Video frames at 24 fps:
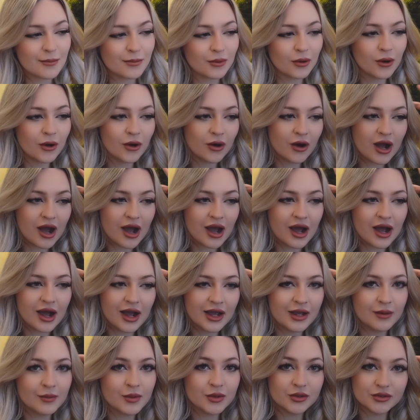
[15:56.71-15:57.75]
but
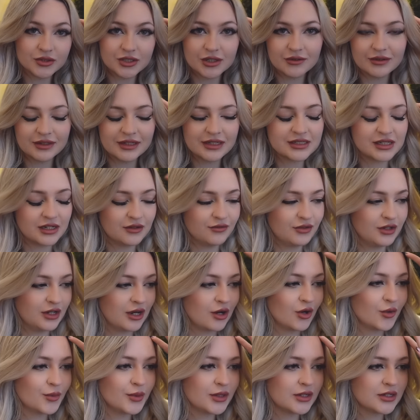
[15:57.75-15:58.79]
I am also really excited for
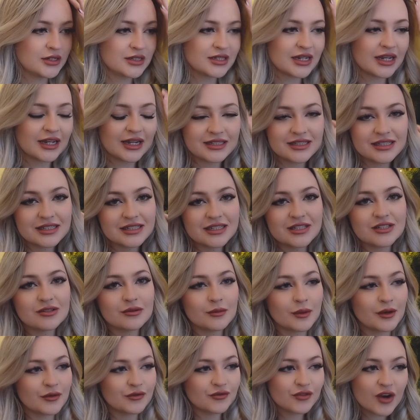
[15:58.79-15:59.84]
YALC because I get to see
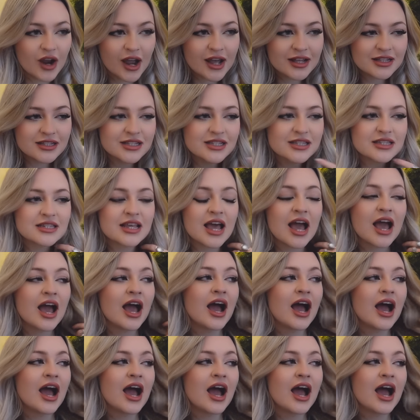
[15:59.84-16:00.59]
some of my friends